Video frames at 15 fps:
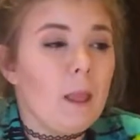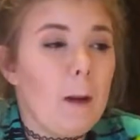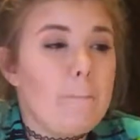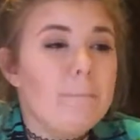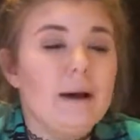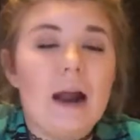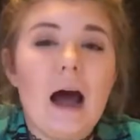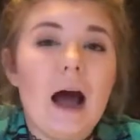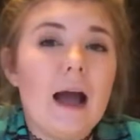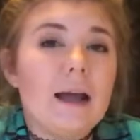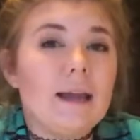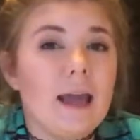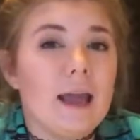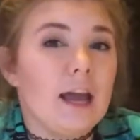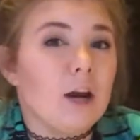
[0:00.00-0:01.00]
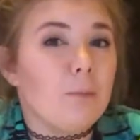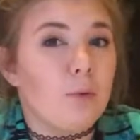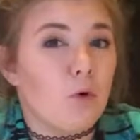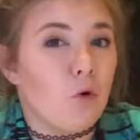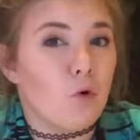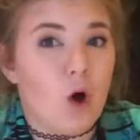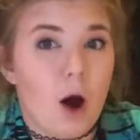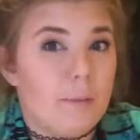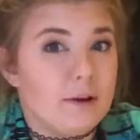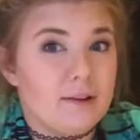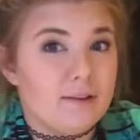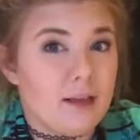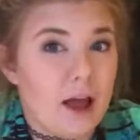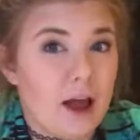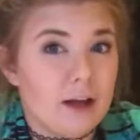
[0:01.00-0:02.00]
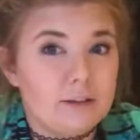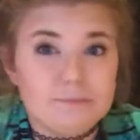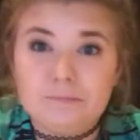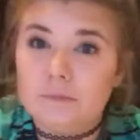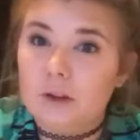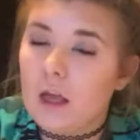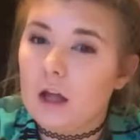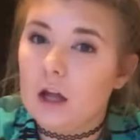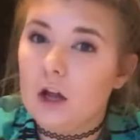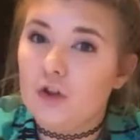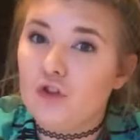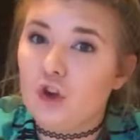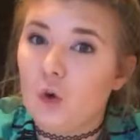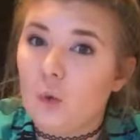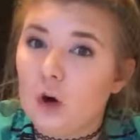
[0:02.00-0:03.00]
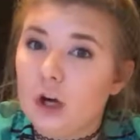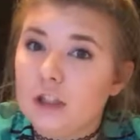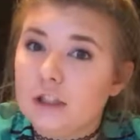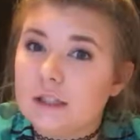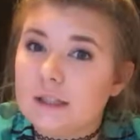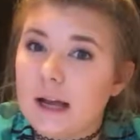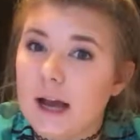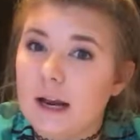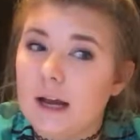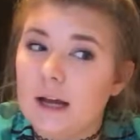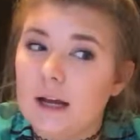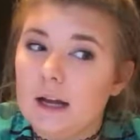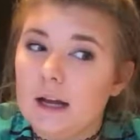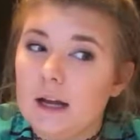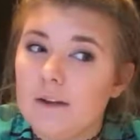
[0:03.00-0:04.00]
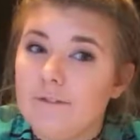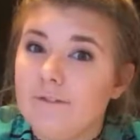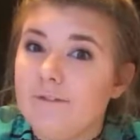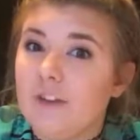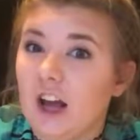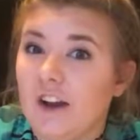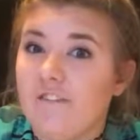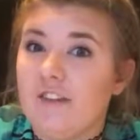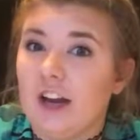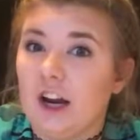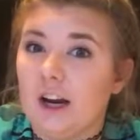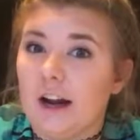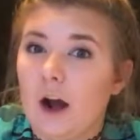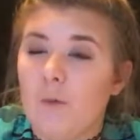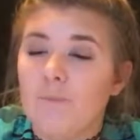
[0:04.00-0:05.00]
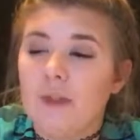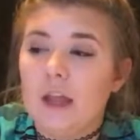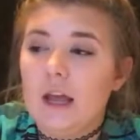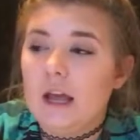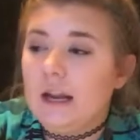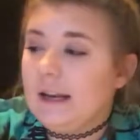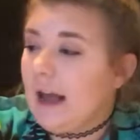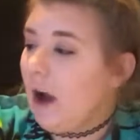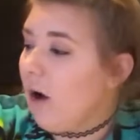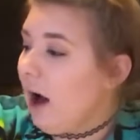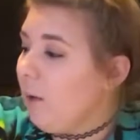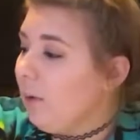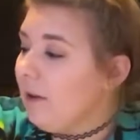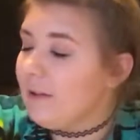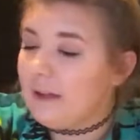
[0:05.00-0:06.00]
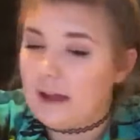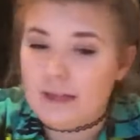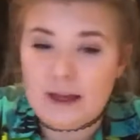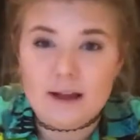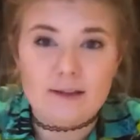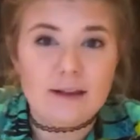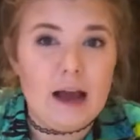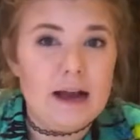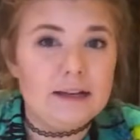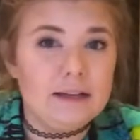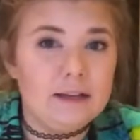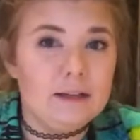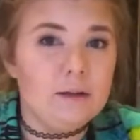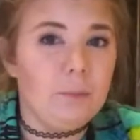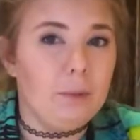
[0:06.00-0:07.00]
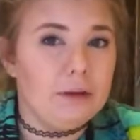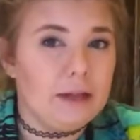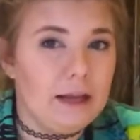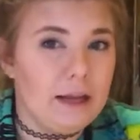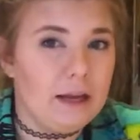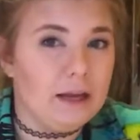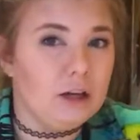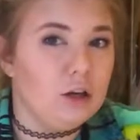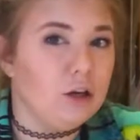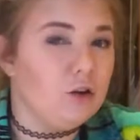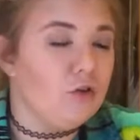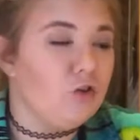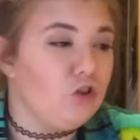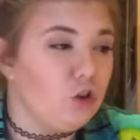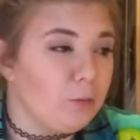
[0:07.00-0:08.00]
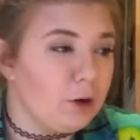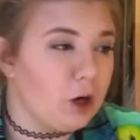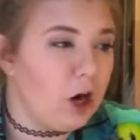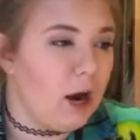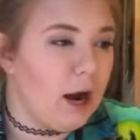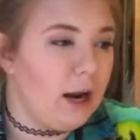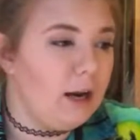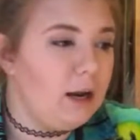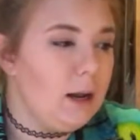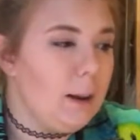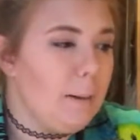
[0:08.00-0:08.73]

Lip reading: but I can't promise that. So we're just kind of gonna figure it out. Now, I will say this, I didn't plan super great